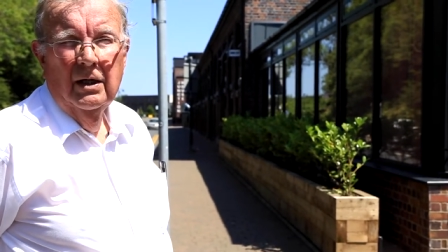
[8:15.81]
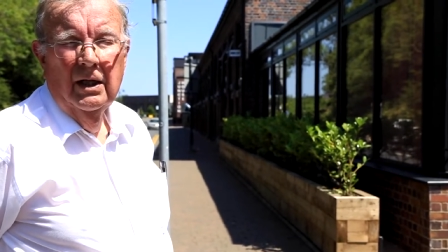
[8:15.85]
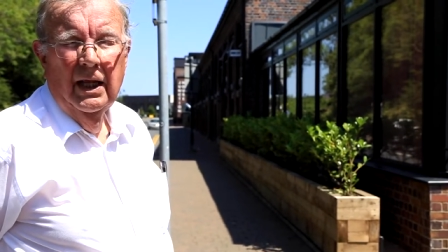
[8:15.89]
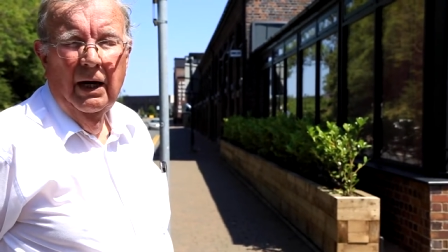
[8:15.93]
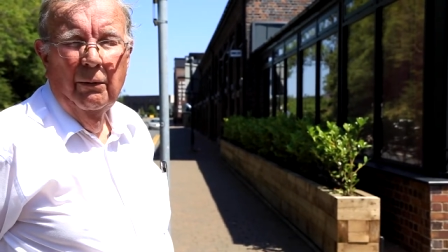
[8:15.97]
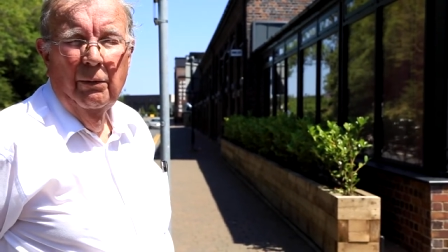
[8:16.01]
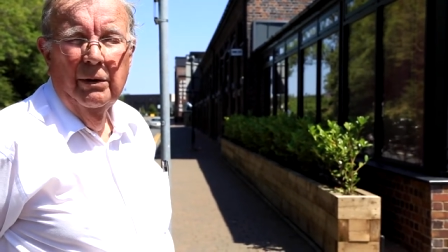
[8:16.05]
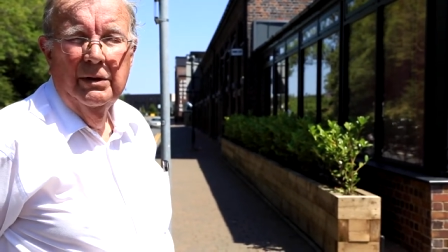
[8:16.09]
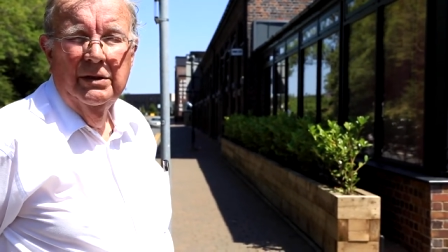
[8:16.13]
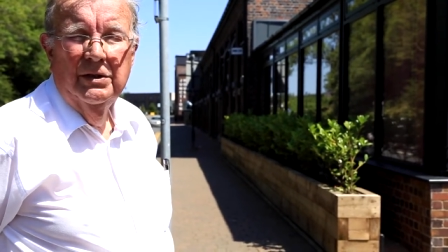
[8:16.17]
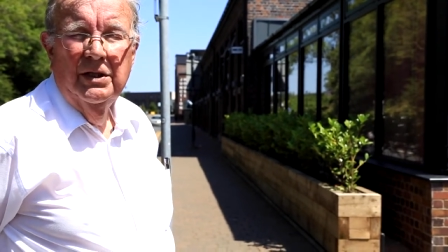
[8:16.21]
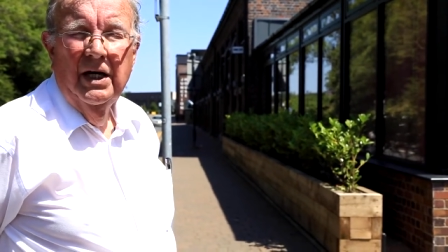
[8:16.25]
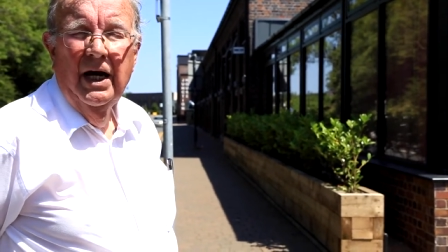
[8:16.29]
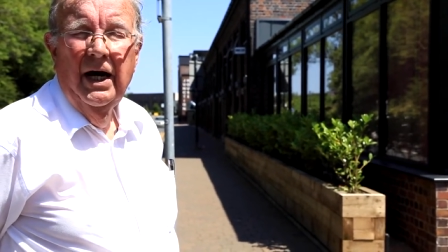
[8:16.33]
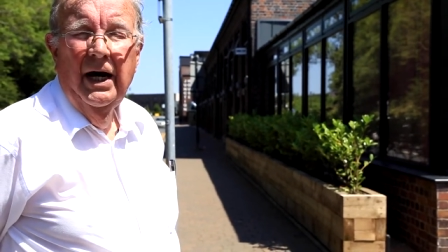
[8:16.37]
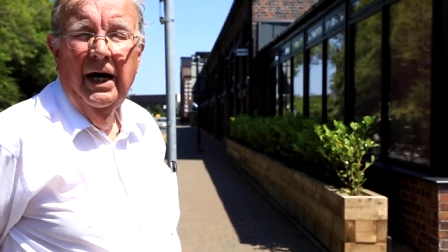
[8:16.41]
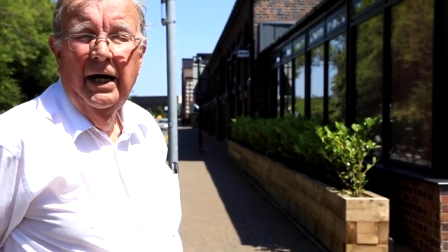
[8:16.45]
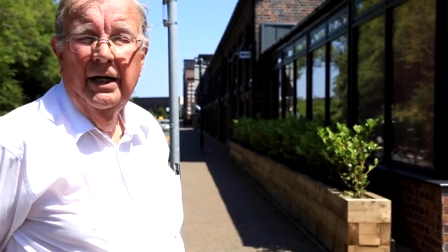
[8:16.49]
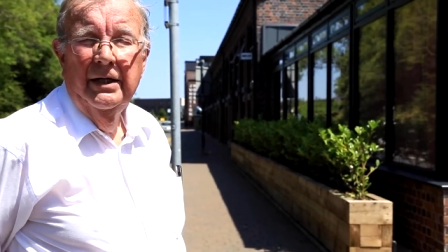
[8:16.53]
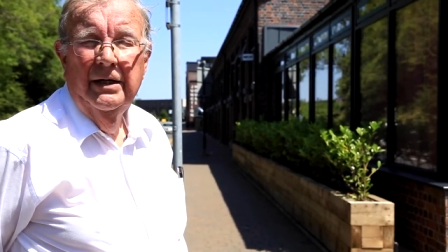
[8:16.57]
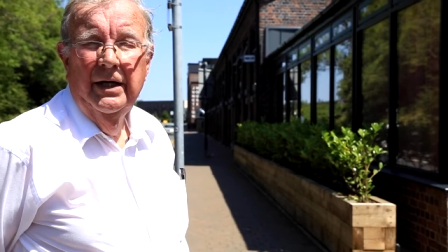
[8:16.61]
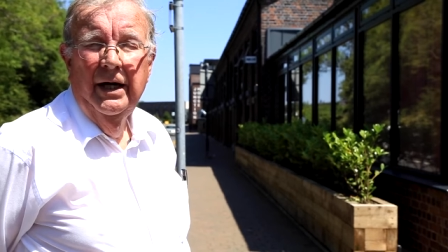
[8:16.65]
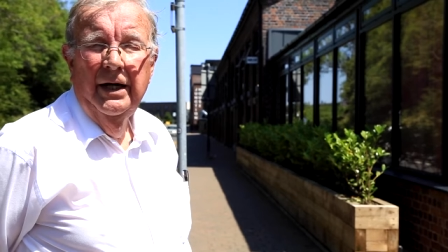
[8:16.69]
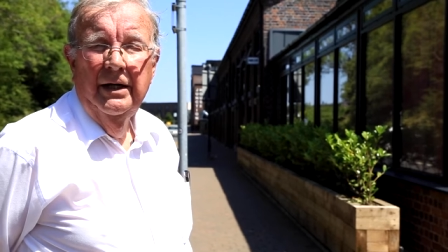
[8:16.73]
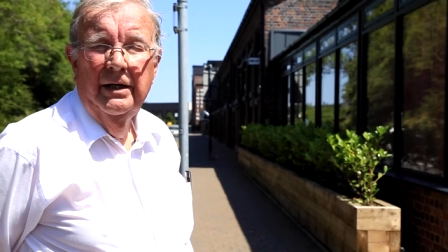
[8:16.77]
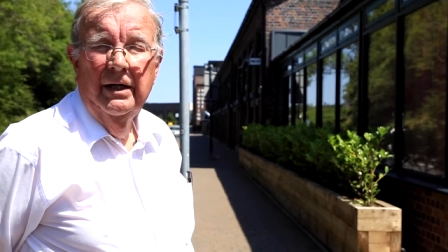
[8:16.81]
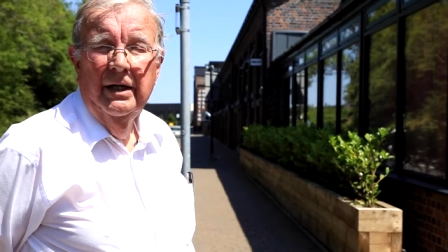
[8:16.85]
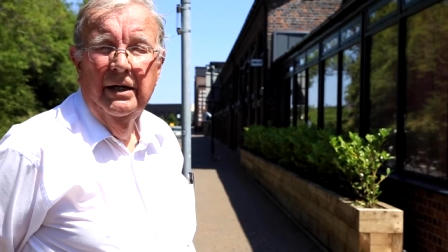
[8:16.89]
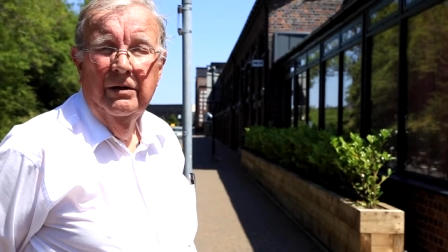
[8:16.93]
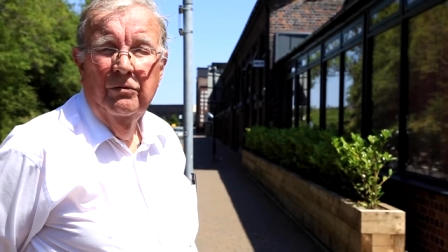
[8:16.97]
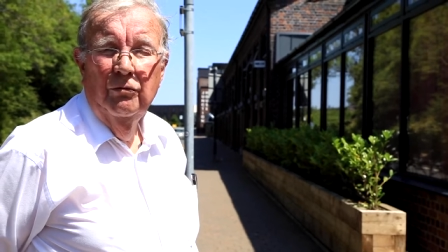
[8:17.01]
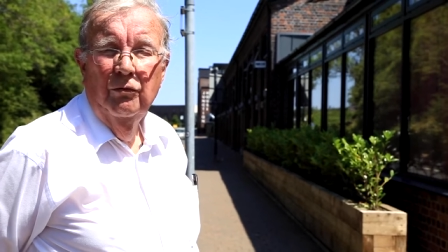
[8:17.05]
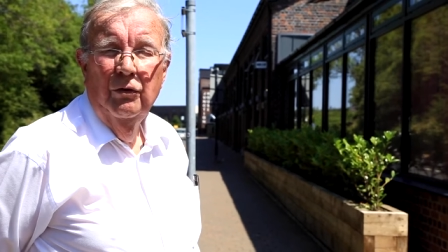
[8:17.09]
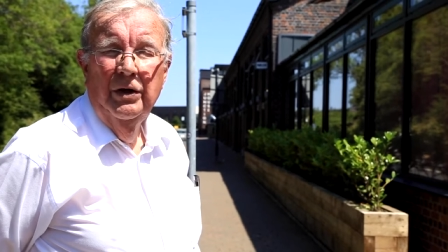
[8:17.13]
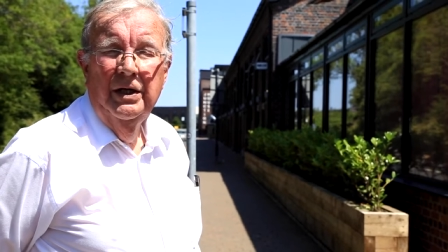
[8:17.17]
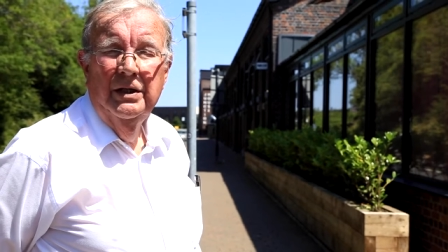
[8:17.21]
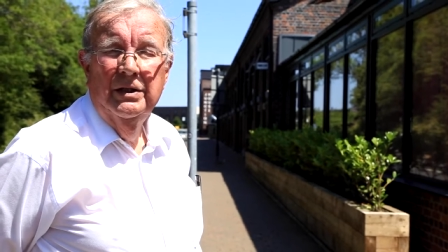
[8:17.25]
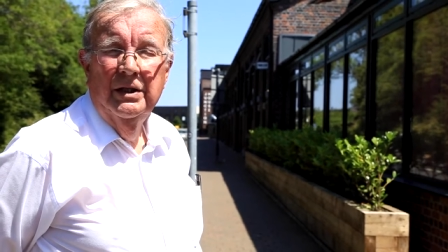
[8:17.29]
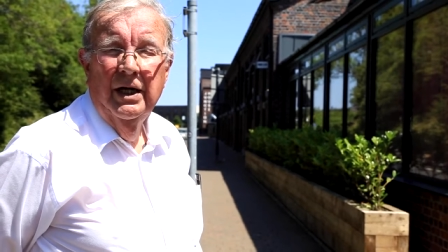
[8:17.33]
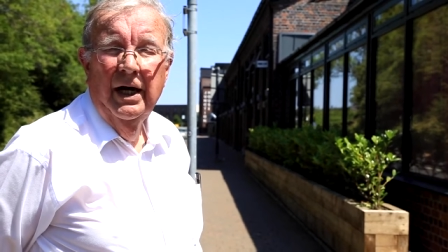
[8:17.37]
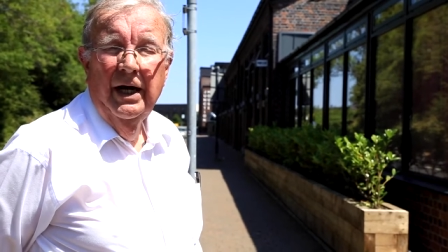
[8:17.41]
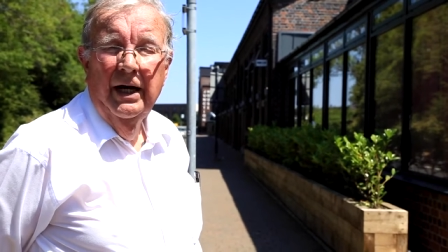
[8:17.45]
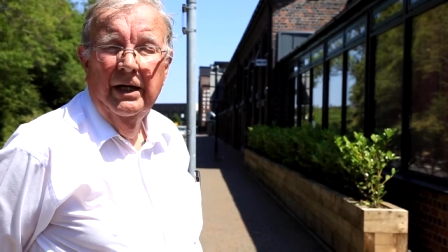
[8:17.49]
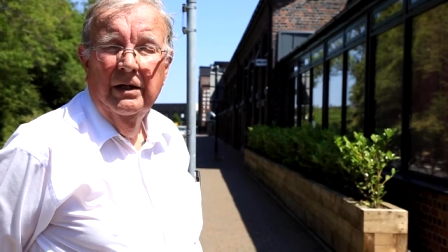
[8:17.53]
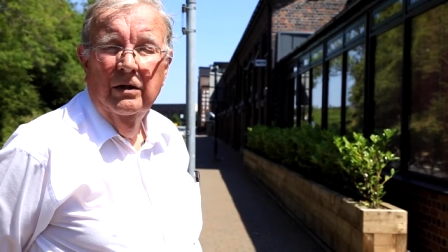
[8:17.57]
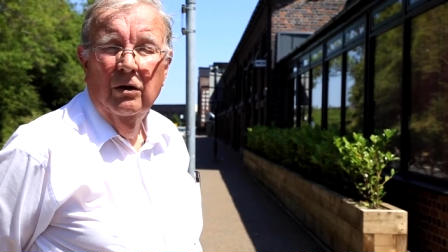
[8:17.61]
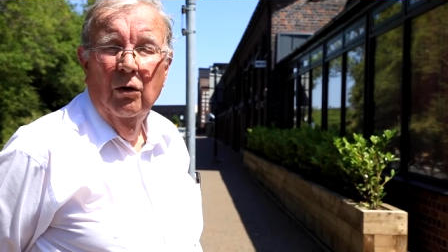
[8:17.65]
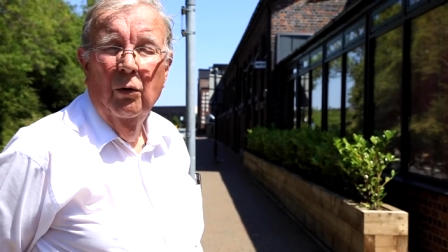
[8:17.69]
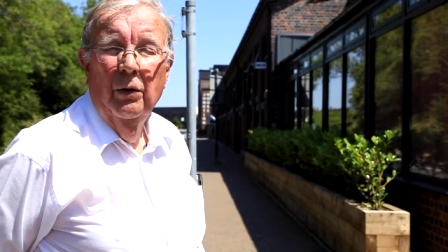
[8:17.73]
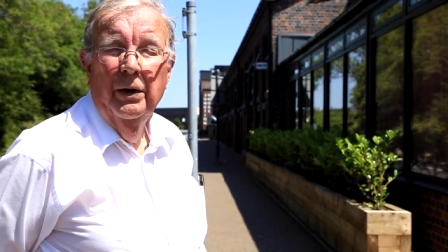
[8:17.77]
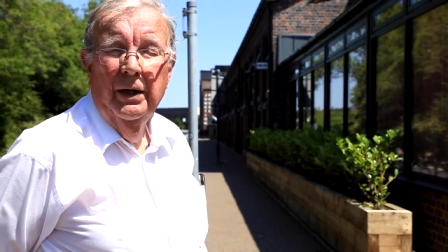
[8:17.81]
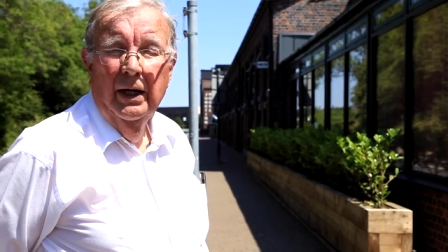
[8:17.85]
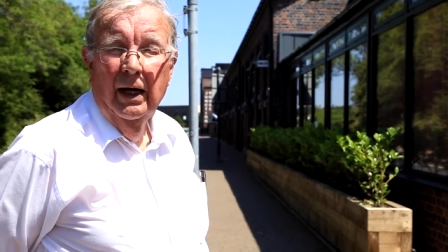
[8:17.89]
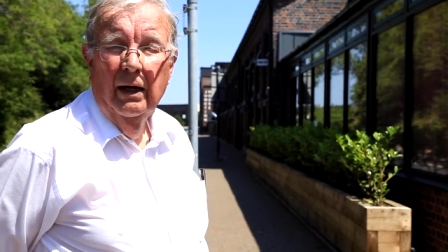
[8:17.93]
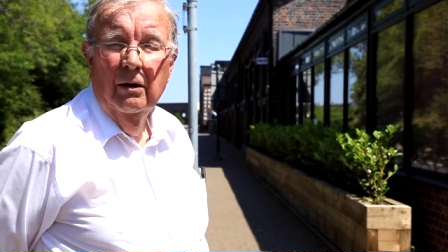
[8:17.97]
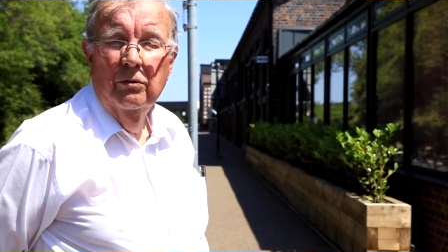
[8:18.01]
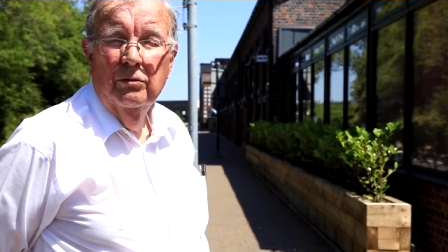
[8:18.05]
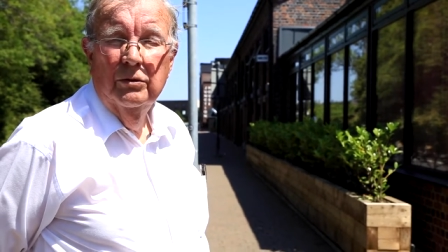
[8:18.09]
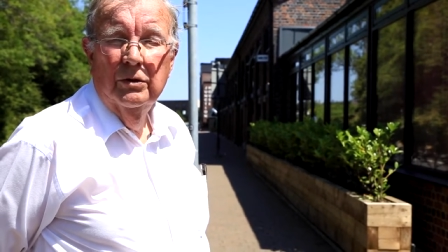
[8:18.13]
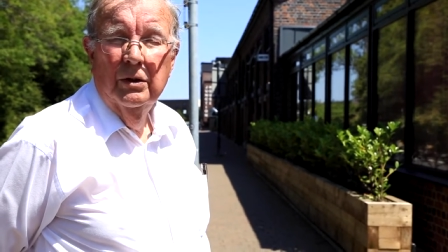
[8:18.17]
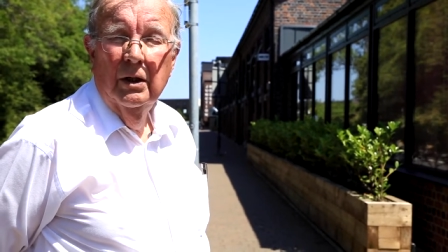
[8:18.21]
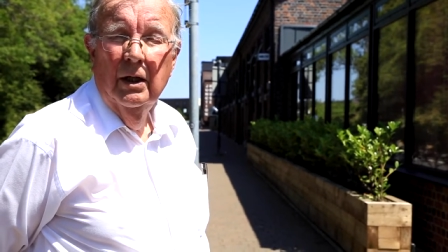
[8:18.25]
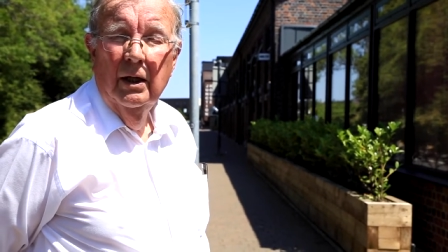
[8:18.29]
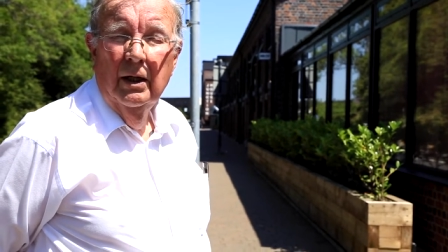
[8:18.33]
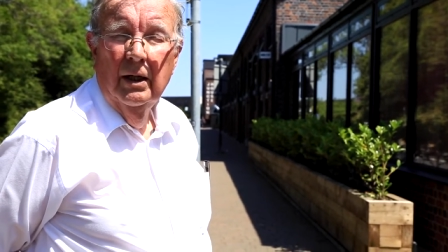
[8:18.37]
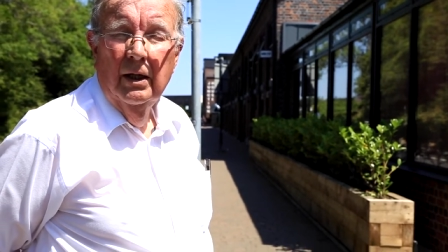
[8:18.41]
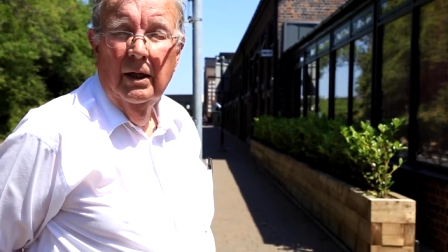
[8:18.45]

they were teared in and re-teared going out